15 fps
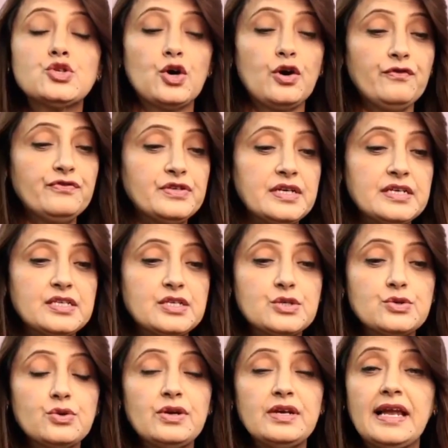Soft, it's
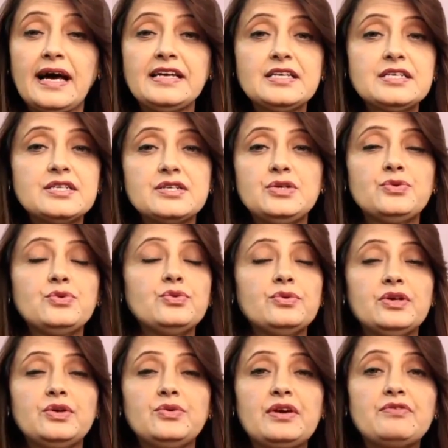so light,
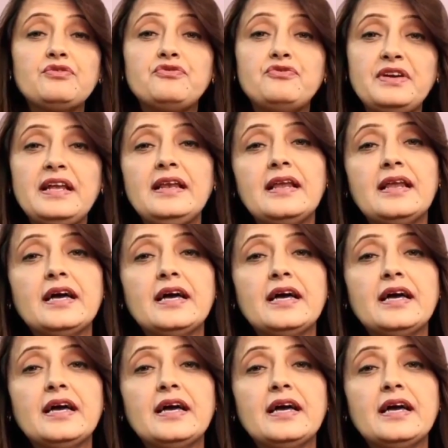you never feel